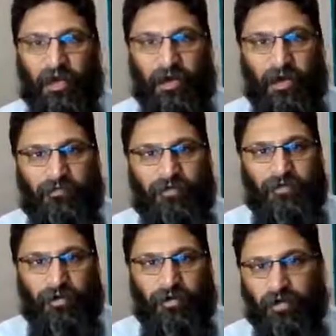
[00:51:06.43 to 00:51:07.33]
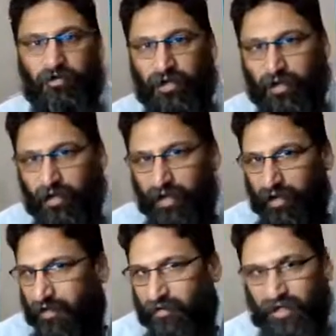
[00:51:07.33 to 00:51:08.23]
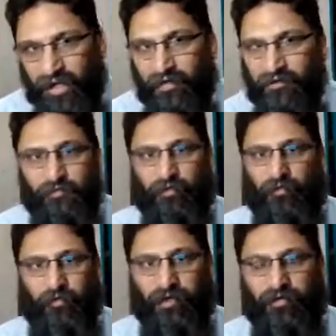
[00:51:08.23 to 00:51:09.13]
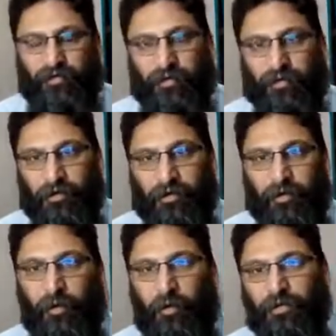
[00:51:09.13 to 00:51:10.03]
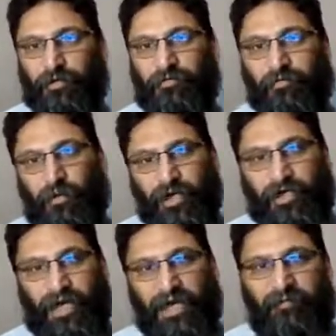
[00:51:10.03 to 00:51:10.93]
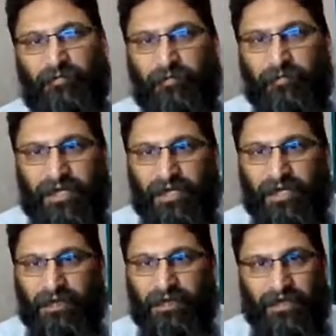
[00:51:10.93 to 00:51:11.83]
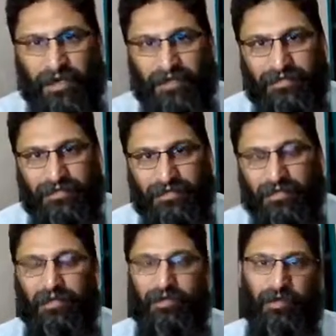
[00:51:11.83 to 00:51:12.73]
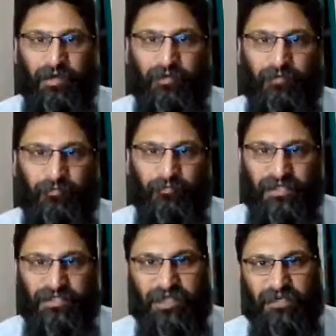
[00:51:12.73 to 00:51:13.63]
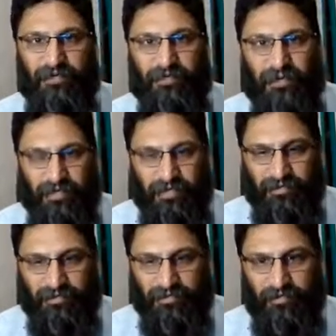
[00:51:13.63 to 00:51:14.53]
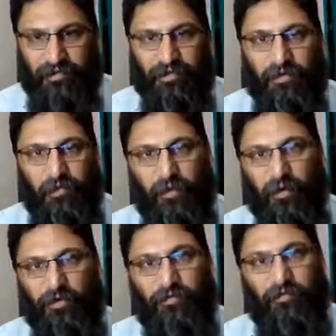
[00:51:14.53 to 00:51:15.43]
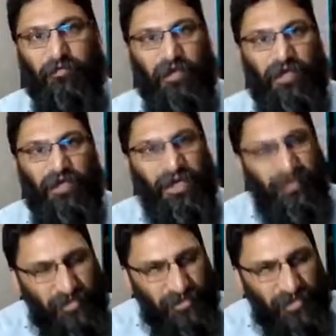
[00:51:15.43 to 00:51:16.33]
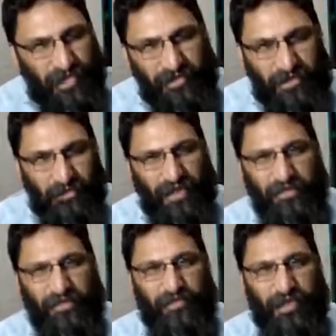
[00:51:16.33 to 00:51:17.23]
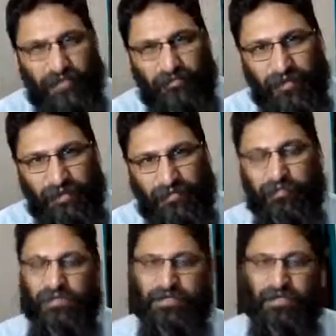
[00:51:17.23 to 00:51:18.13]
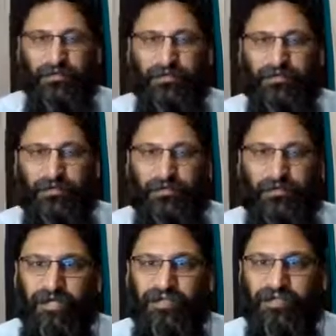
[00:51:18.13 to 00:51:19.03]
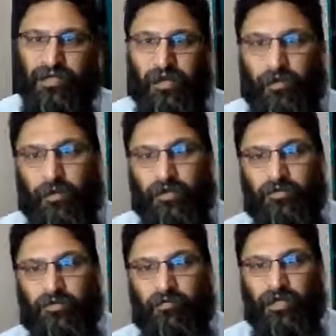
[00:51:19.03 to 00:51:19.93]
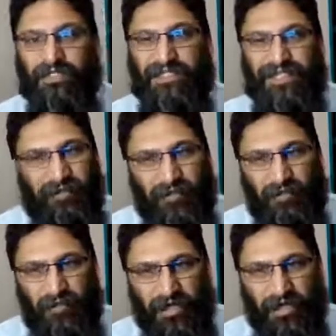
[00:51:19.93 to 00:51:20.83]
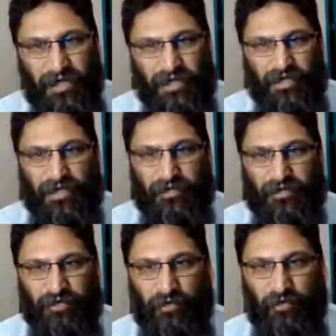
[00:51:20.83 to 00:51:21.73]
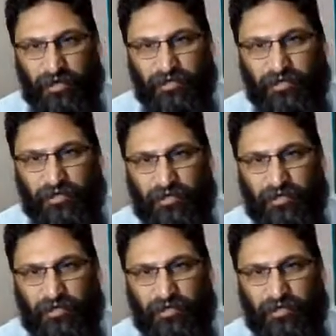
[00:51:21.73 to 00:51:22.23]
after, again, about 4 or 5 o'clock. We want to avoid a heavy meal at night because that's difficult. We want to avoid exercising too late into the evening because that also affects. We want to avoid sleeping medication at all costs,